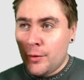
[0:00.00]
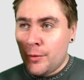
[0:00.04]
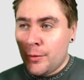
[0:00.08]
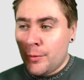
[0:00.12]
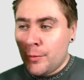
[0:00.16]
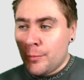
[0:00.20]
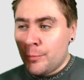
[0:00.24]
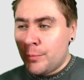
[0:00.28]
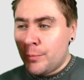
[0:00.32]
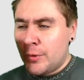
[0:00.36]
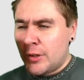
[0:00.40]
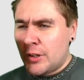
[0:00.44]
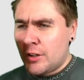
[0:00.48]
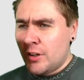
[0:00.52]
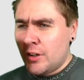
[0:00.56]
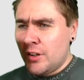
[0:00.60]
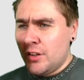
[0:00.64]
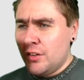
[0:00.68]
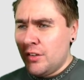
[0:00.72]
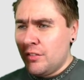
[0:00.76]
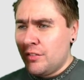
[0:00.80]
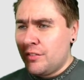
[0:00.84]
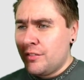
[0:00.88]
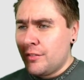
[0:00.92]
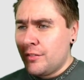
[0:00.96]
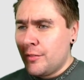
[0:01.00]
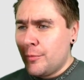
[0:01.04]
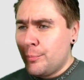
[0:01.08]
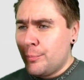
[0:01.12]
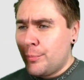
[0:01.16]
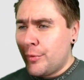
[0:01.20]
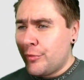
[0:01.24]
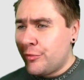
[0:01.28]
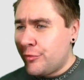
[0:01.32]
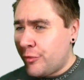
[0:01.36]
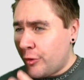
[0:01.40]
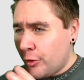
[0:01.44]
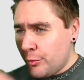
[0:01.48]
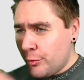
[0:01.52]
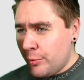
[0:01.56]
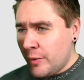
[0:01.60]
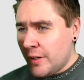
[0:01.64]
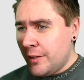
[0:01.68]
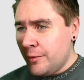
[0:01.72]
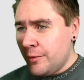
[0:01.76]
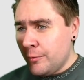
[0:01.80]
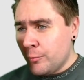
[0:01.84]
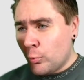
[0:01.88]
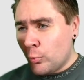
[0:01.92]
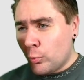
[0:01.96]
But guys, before we
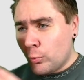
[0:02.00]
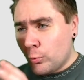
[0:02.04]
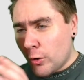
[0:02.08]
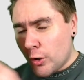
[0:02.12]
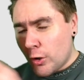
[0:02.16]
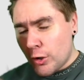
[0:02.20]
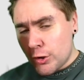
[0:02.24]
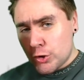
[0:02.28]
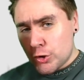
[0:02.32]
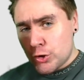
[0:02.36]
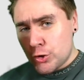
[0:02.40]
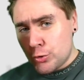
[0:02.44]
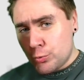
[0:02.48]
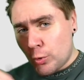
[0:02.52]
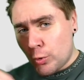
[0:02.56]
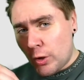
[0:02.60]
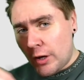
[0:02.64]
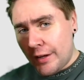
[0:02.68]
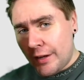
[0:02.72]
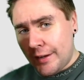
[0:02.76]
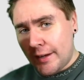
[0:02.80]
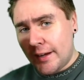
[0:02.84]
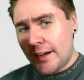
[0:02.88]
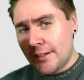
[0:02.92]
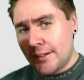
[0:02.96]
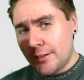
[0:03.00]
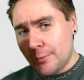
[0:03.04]
watch what Adam